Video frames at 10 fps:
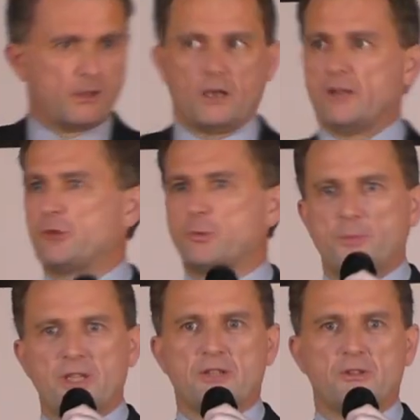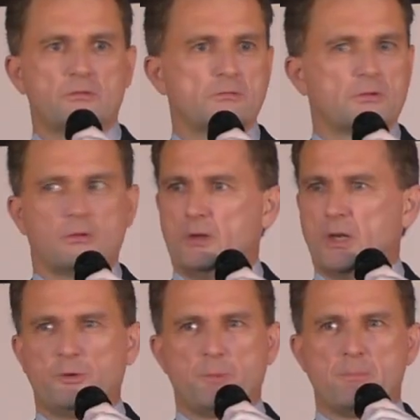And that's what we did. You
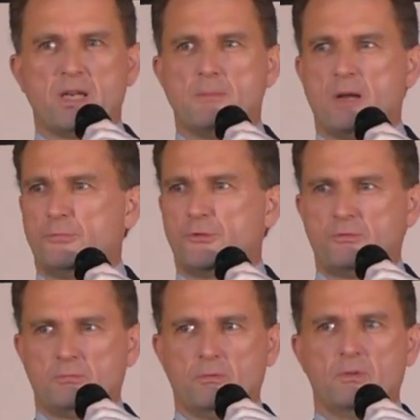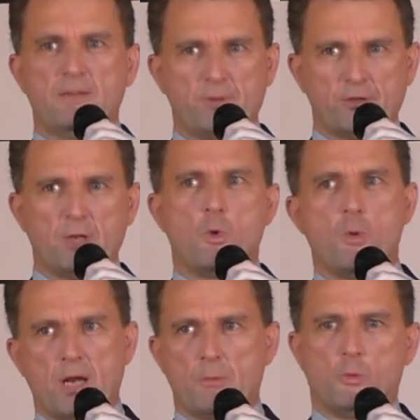know, we spent many months leaving the scene,
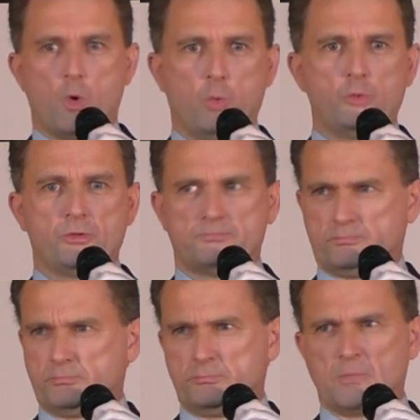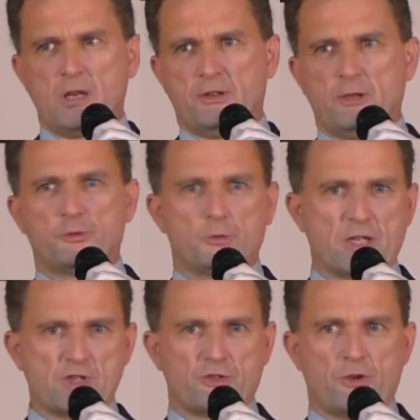warming up the ward. Nearer to
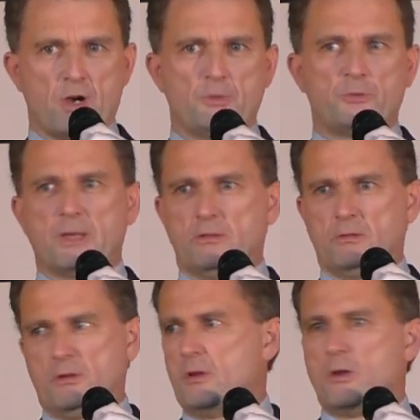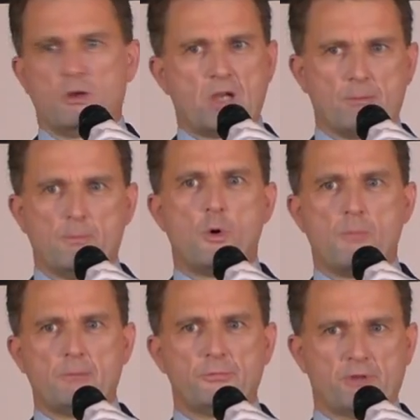elections time, we spent a couple more
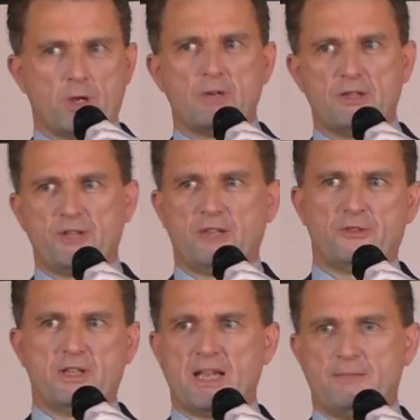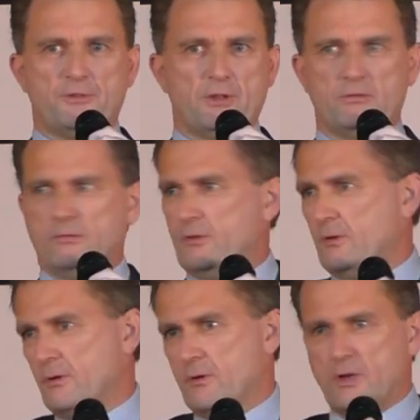months, you know, intensely canvassing
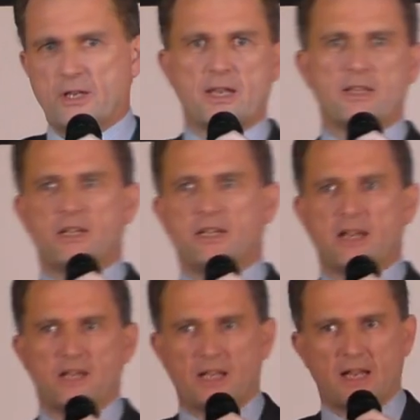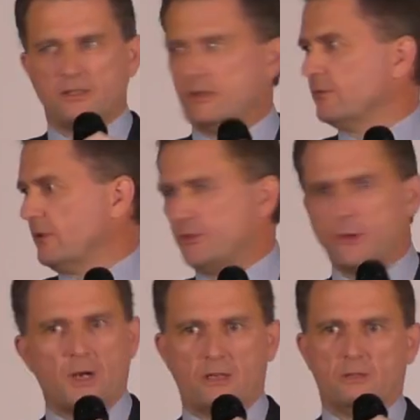again and again and again
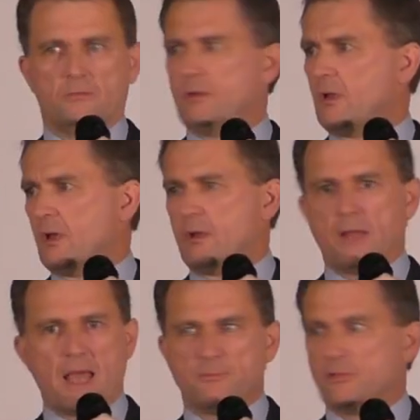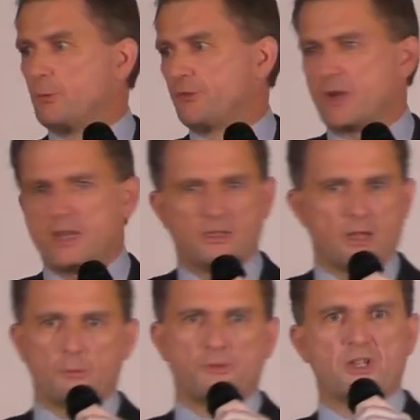until, and we were saying, you
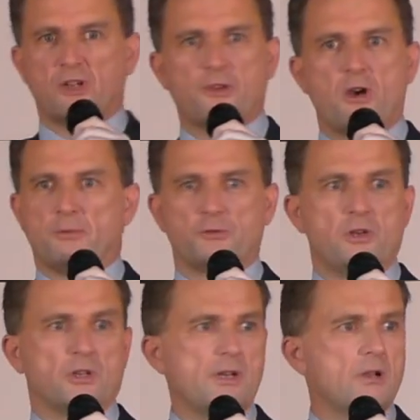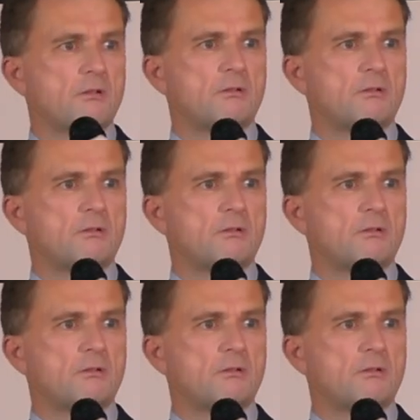know, they were sick of the sight of us, really.